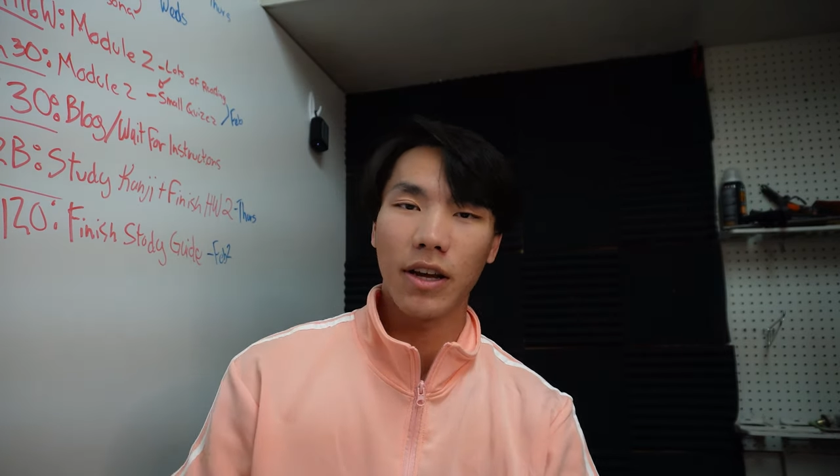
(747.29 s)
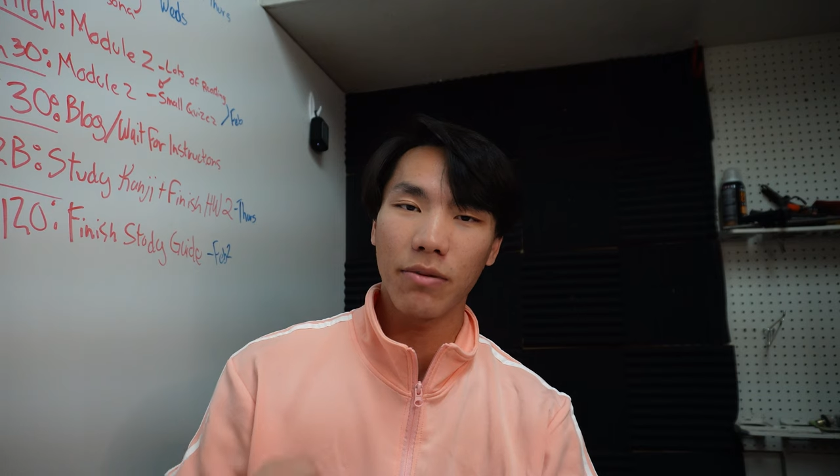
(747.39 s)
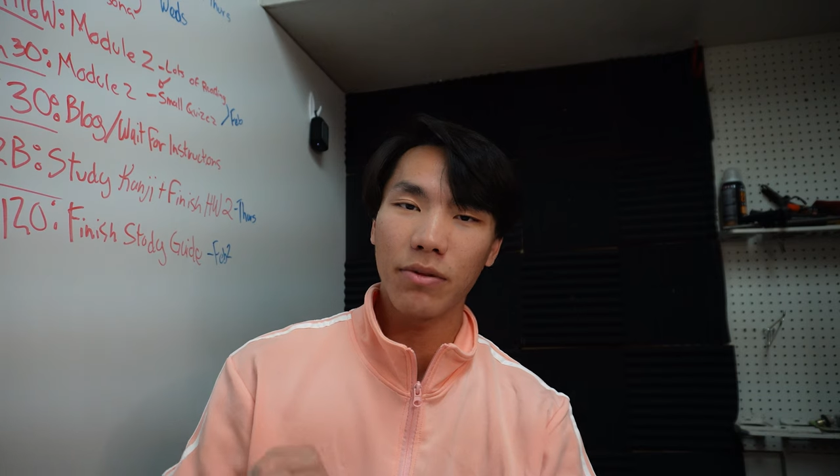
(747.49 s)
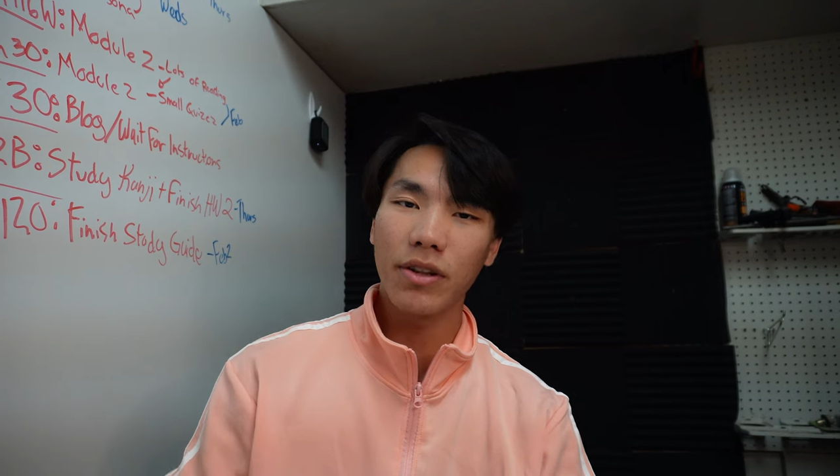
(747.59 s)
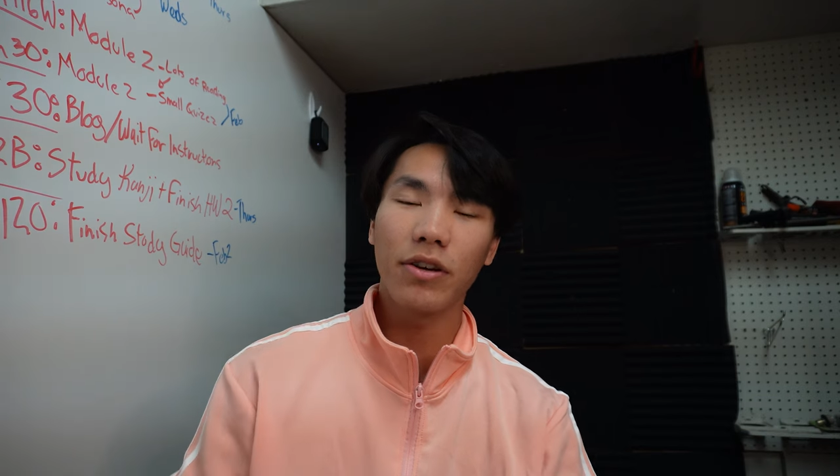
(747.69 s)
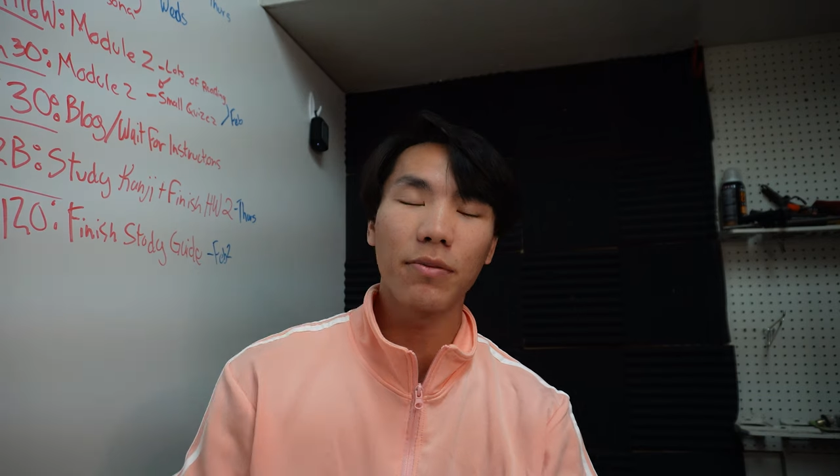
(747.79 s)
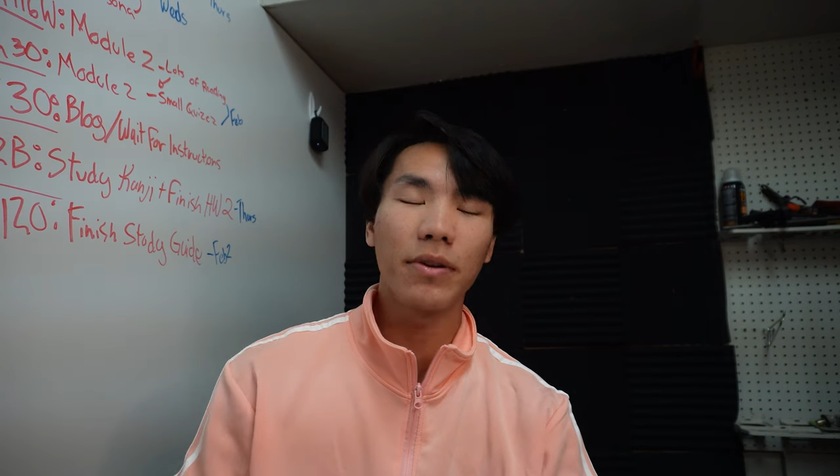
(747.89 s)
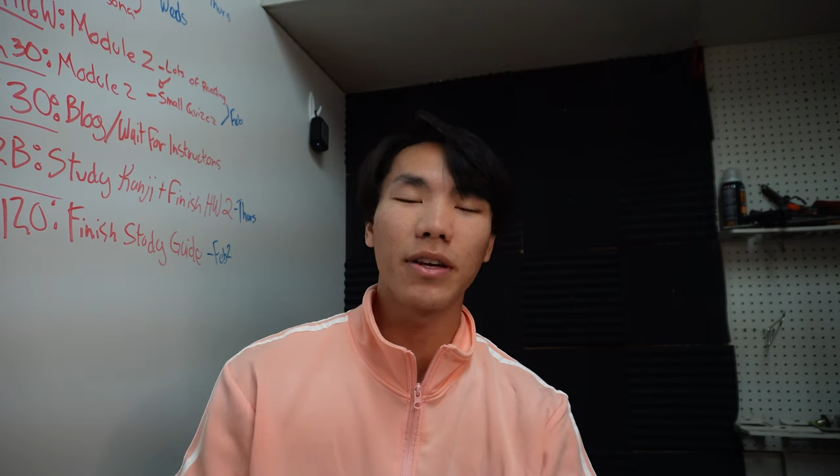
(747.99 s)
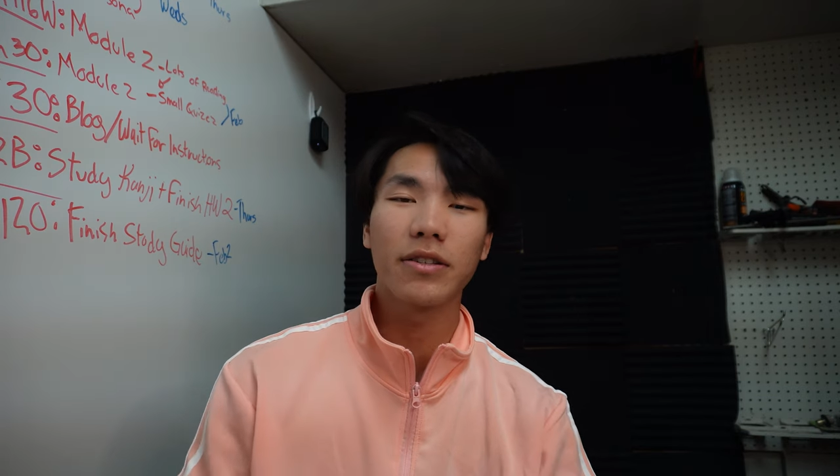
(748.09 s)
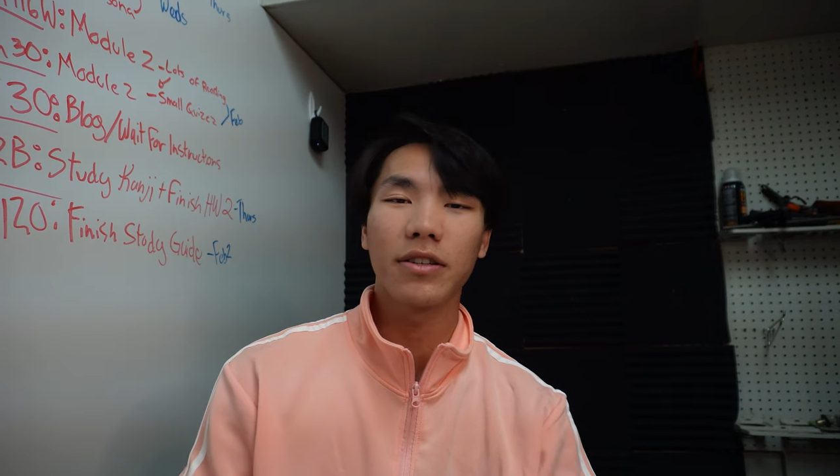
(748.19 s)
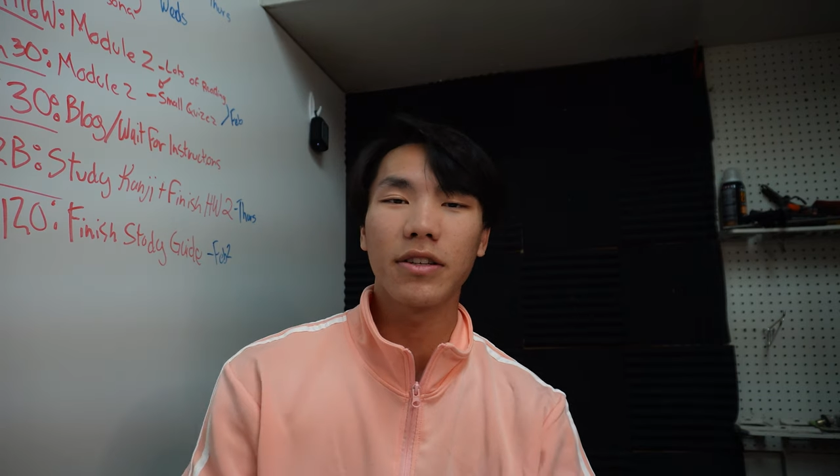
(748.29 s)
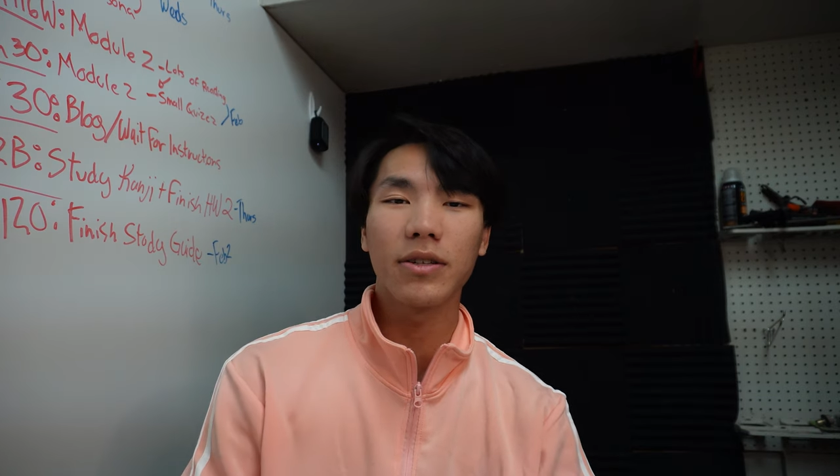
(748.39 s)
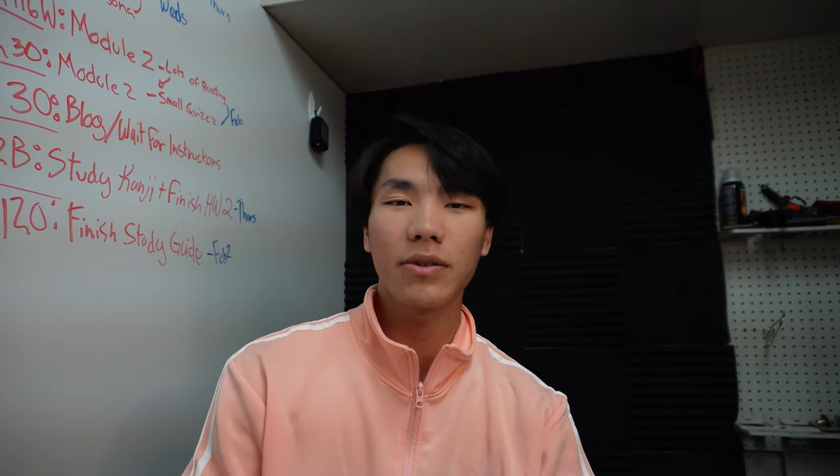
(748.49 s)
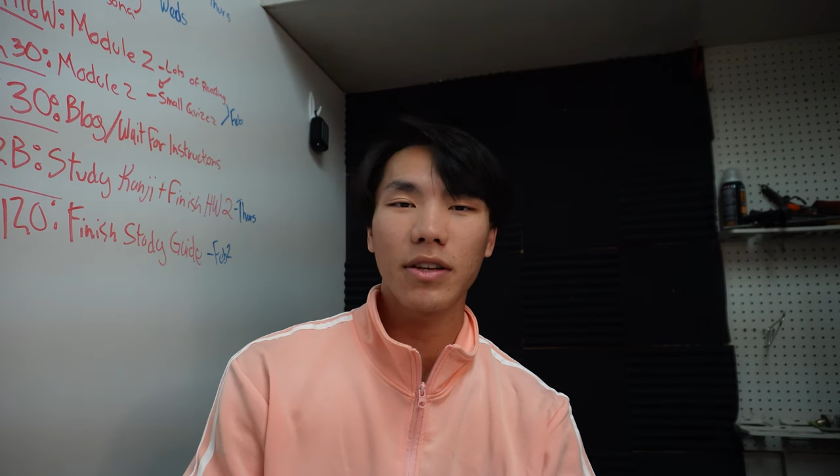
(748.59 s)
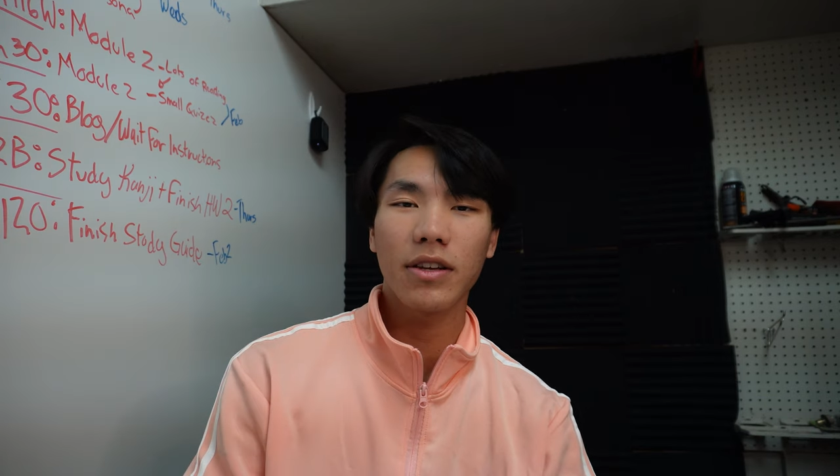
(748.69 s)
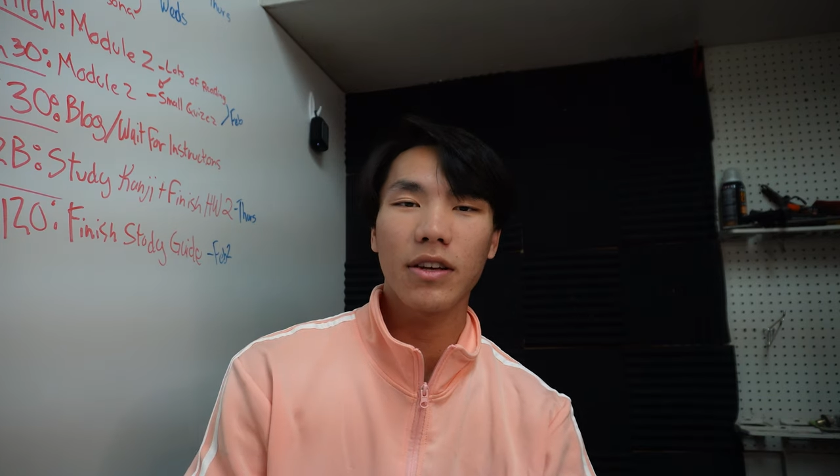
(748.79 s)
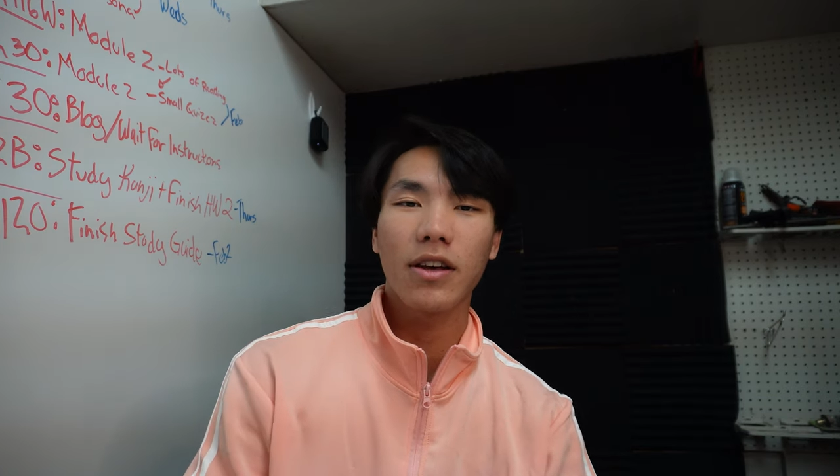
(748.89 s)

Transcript: I really hope you guys look into it.